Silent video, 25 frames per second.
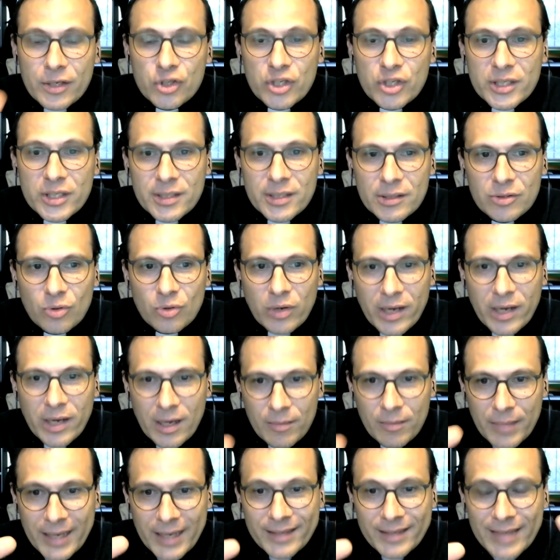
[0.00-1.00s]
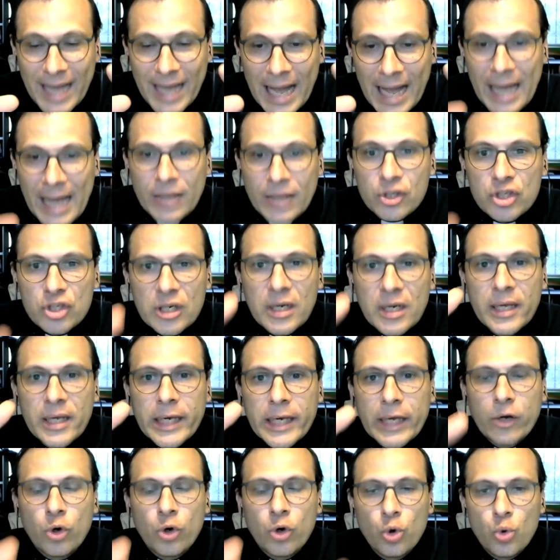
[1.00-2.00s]
Jesus to come and actually
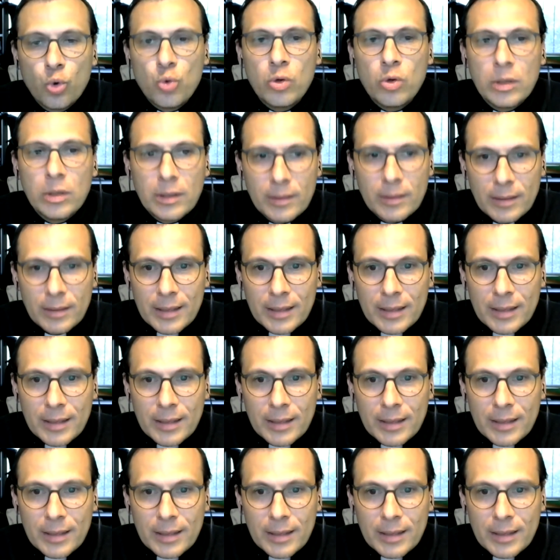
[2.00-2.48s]
rule